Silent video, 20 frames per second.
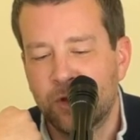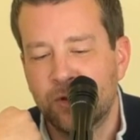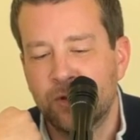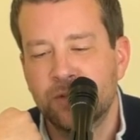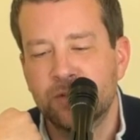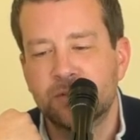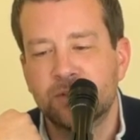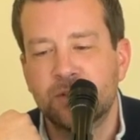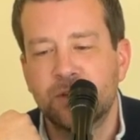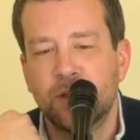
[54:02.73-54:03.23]

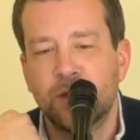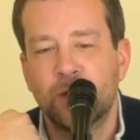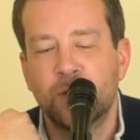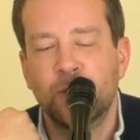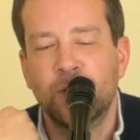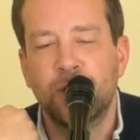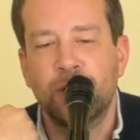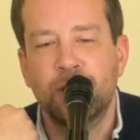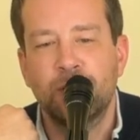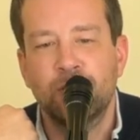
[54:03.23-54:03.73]
curious to
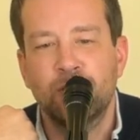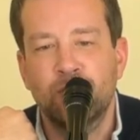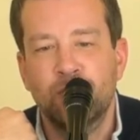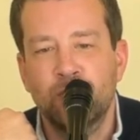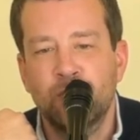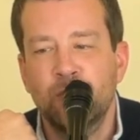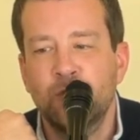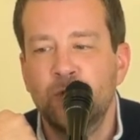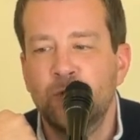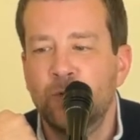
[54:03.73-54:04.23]
know
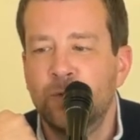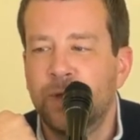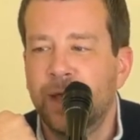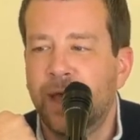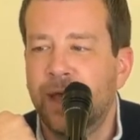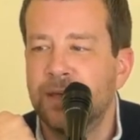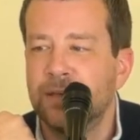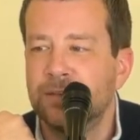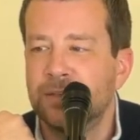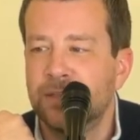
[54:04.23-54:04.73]
do you
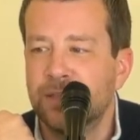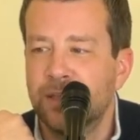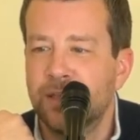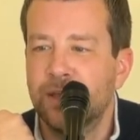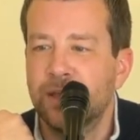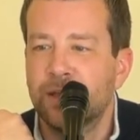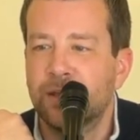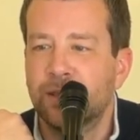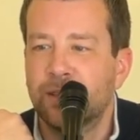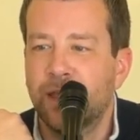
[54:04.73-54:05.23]
guys
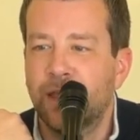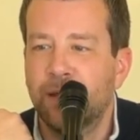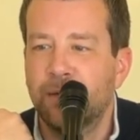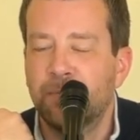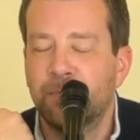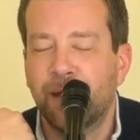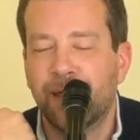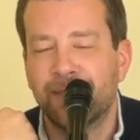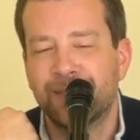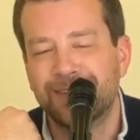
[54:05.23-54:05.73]
think
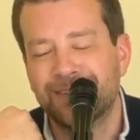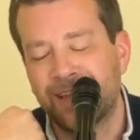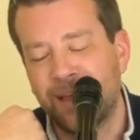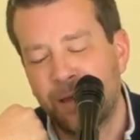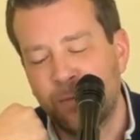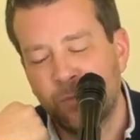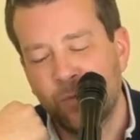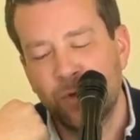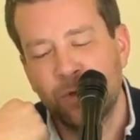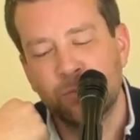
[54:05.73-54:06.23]
that by the
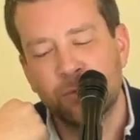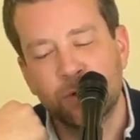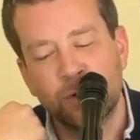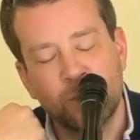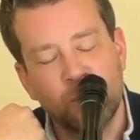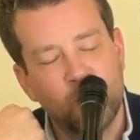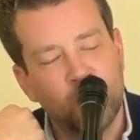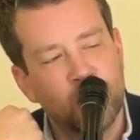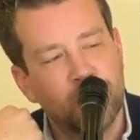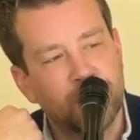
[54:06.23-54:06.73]
time we
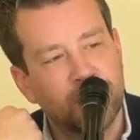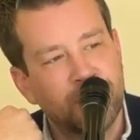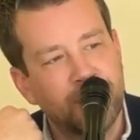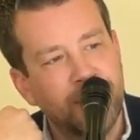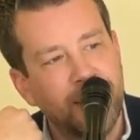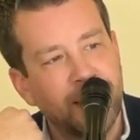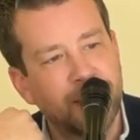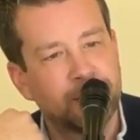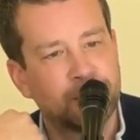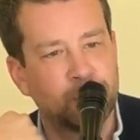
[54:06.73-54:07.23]
record
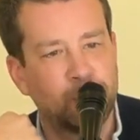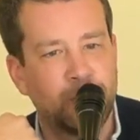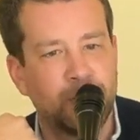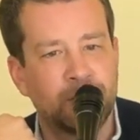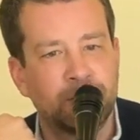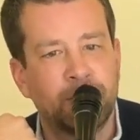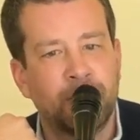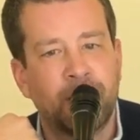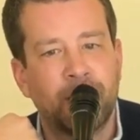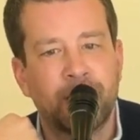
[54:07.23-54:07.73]
next
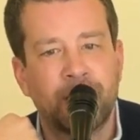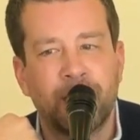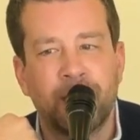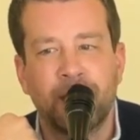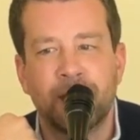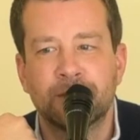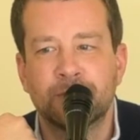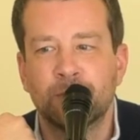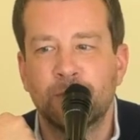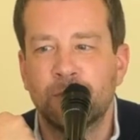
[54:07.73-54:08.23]
week's
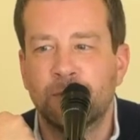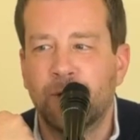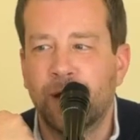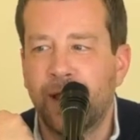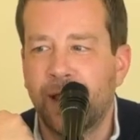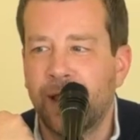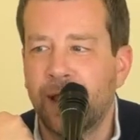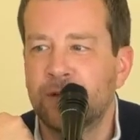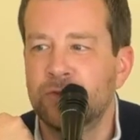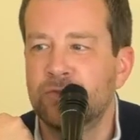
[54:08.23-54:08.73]
podcast, we
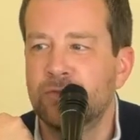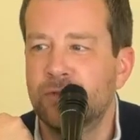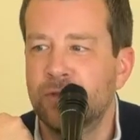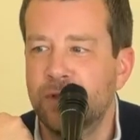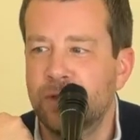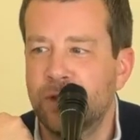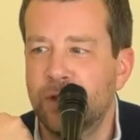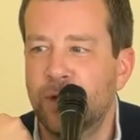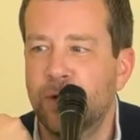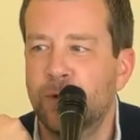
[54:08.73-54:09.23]
will
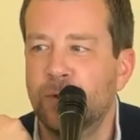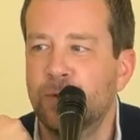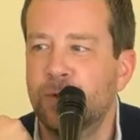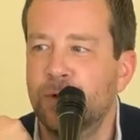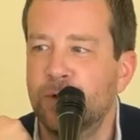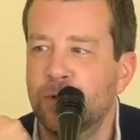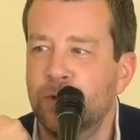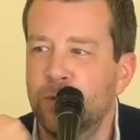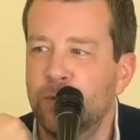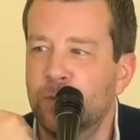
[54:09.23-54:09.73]
actually know
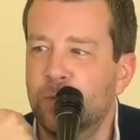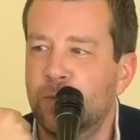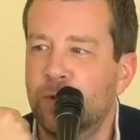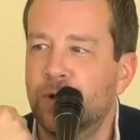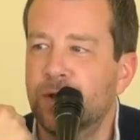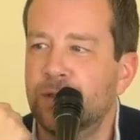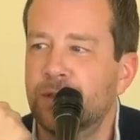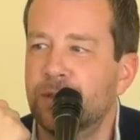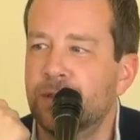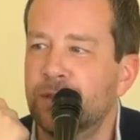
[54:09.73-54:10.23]
who
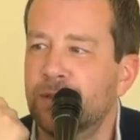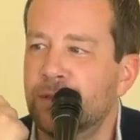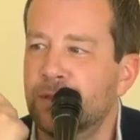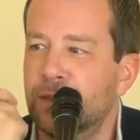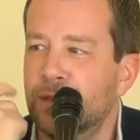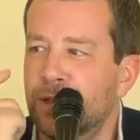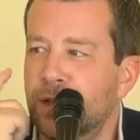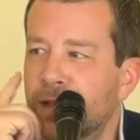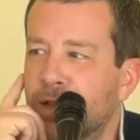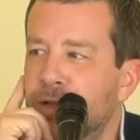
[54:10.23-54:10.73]
won
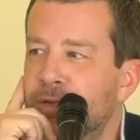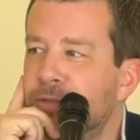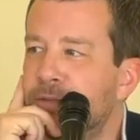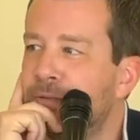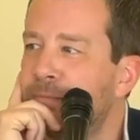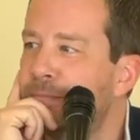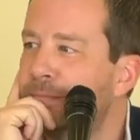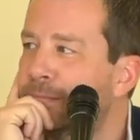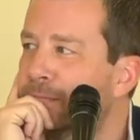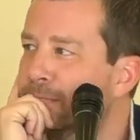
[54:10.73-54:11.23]
the
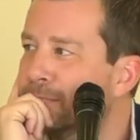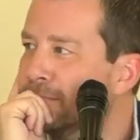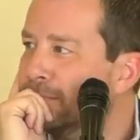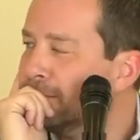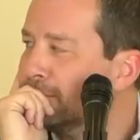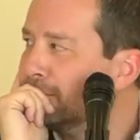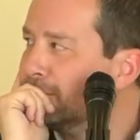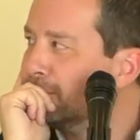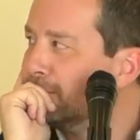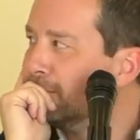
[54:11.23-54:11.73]
election? I do.
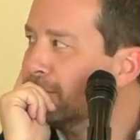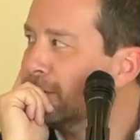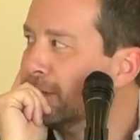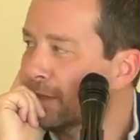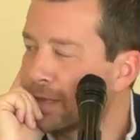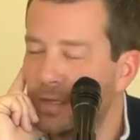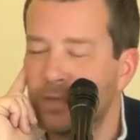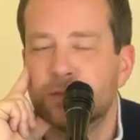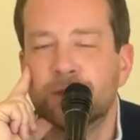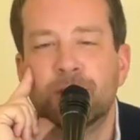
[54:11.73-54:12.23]
Yes.
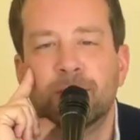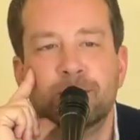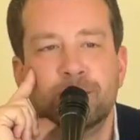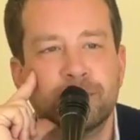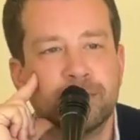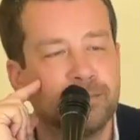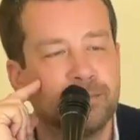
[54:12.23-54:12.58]
You think by so?